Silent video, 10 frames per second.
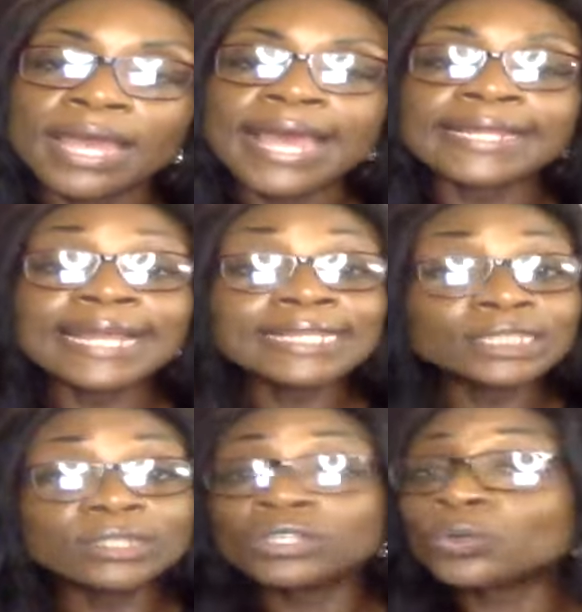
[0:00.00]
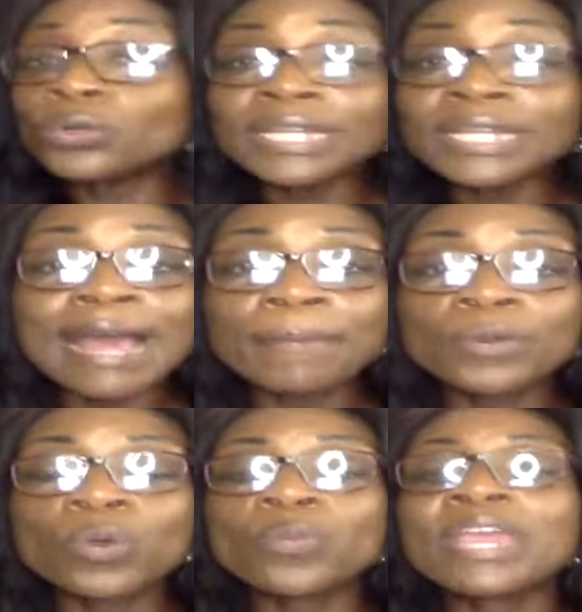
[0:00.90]
And that could only
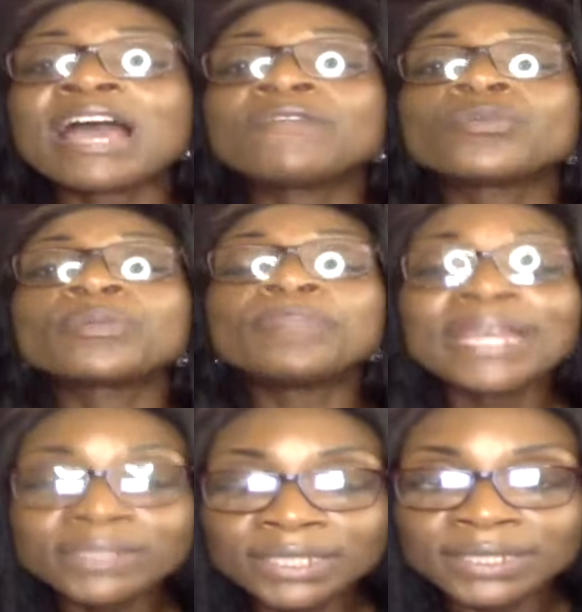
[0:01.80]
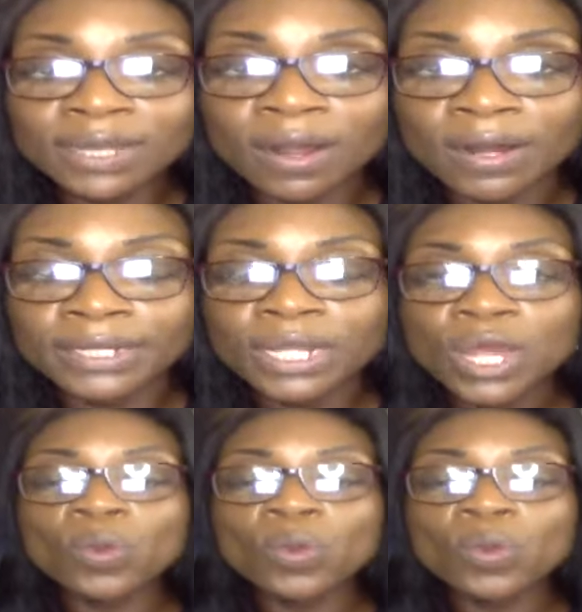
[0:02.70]
happen when we have a repentant heart,